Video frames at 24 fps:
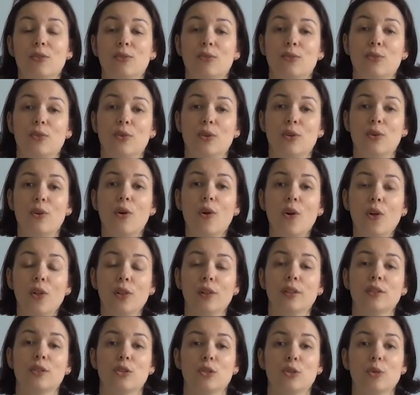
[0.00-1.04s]
for
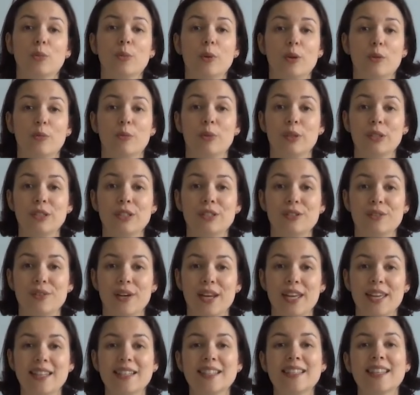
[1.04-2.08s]
all suburban
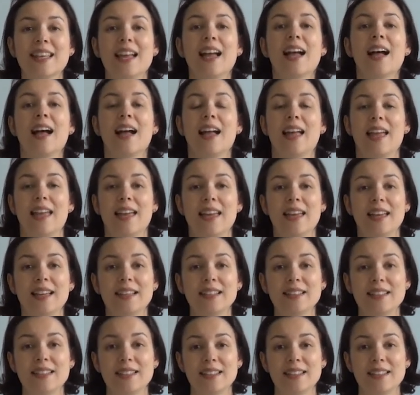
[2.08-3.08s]
trains, and